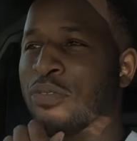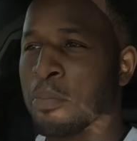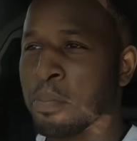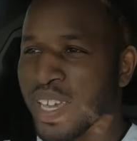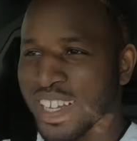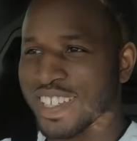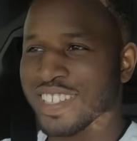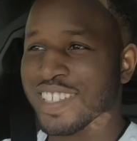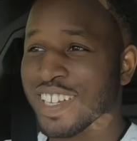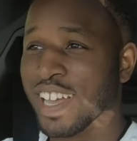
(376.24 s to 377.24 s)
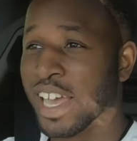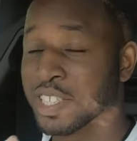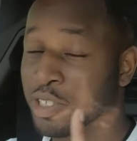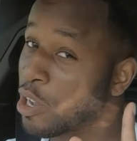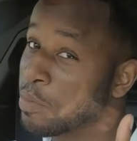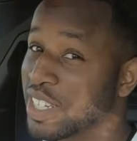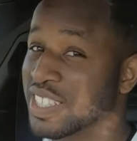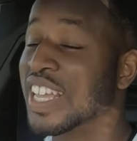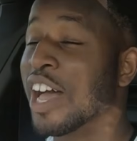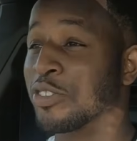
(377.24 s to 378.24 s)
for me, it's got to be the
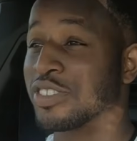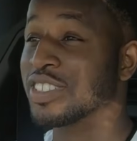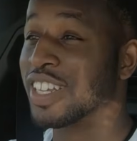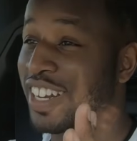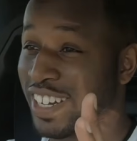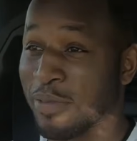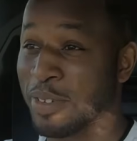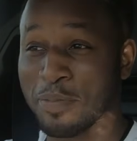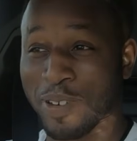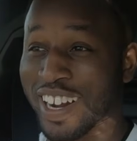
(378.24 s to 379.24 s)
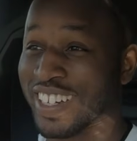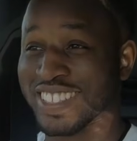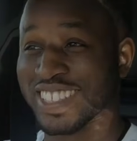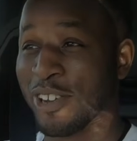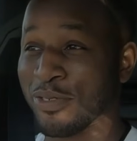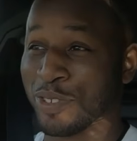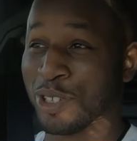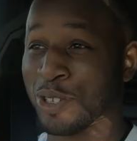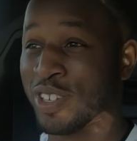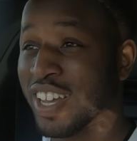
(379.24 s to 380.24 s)
sound. And let me break this down for
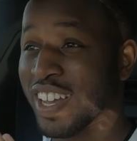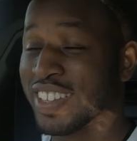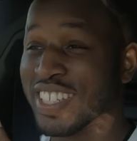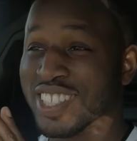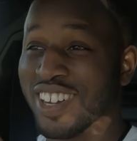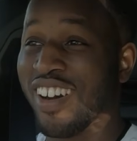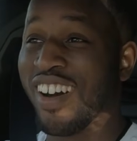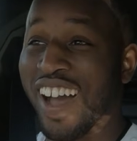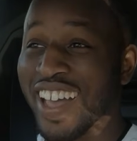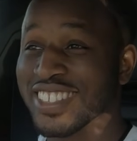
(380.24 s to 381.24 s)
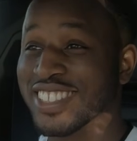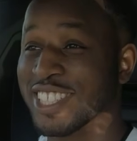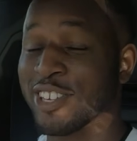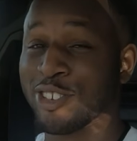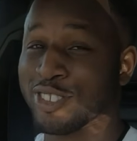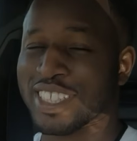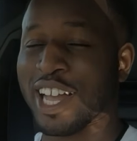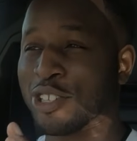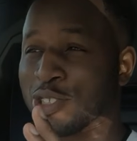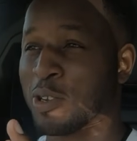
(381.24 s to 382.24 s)
you. This car has 0
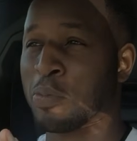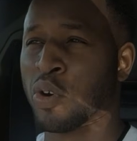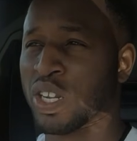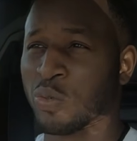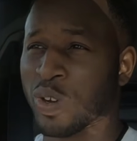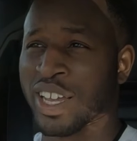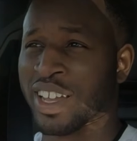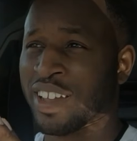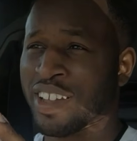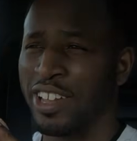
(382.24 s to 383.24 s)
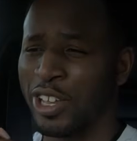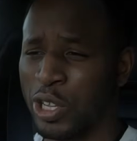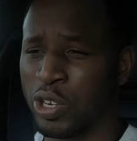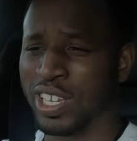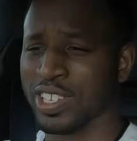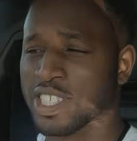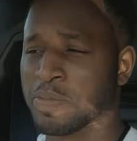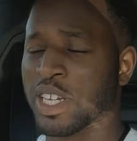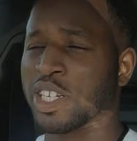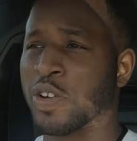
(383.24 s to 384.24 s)
sound, to a point where you look at your
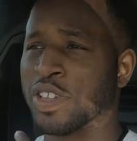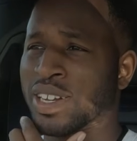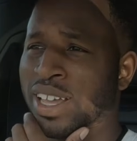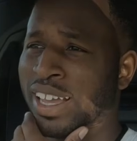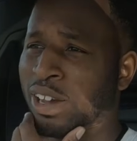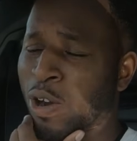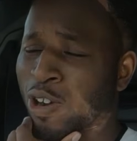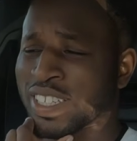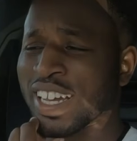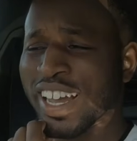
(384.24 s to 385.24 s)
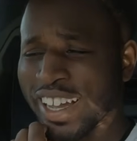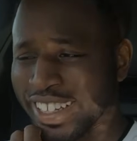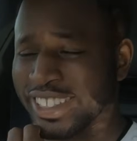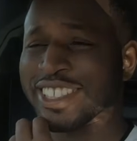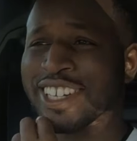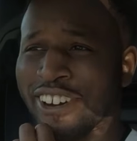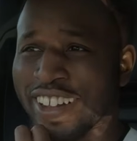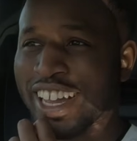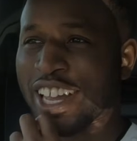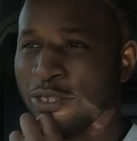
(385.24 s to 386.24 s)
speedo and you're like, okay,
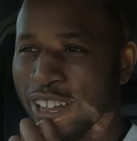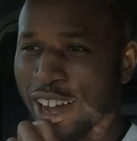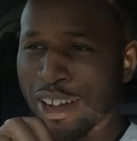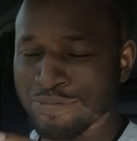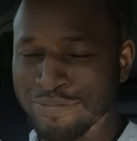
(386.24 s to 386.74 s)
we are